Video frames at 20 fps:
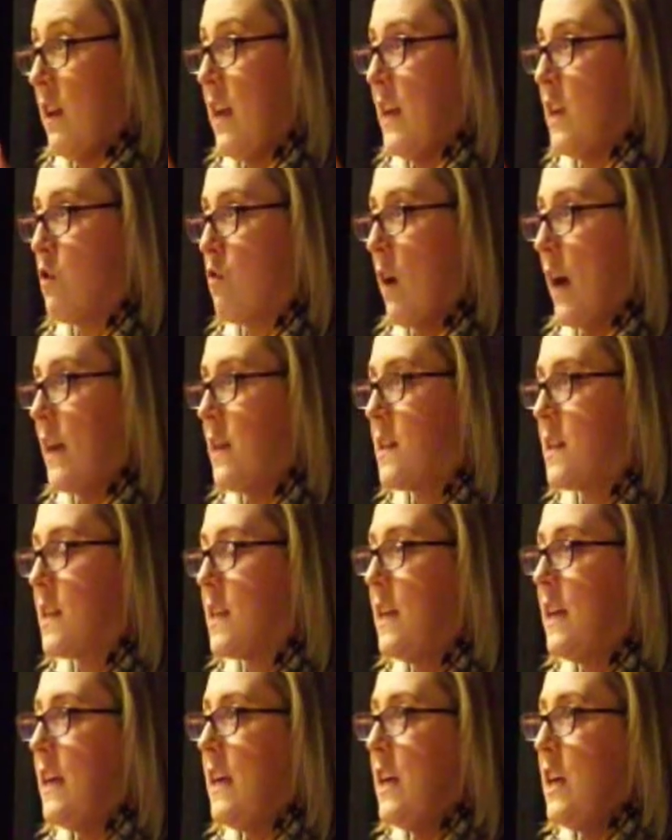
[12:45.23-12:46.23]
his rights.
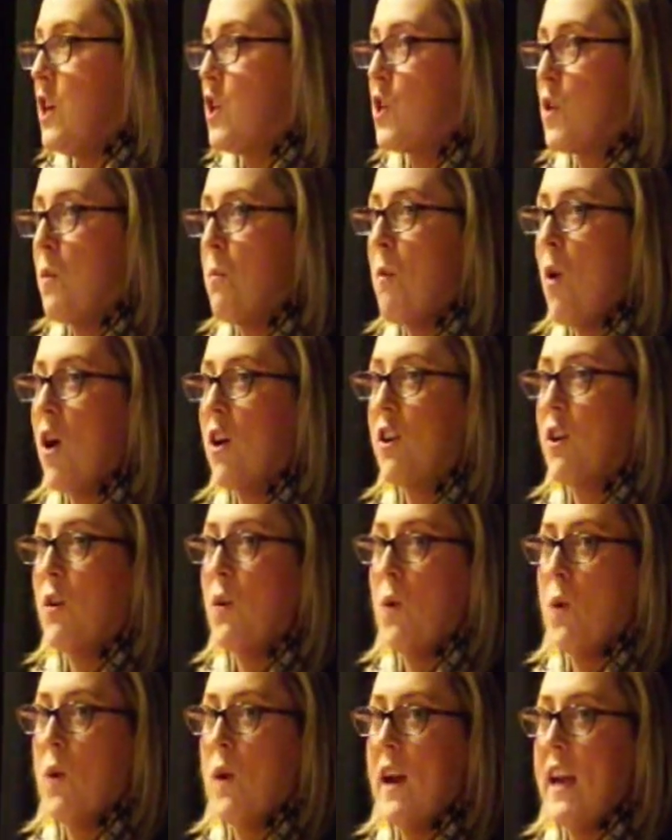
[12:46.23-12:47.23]
So Martin
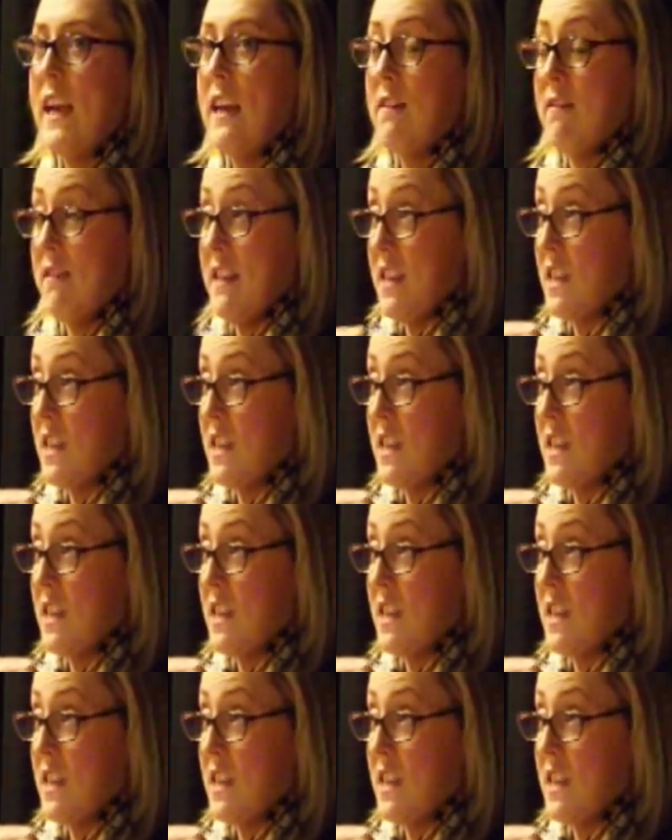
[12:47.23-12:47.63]
Corey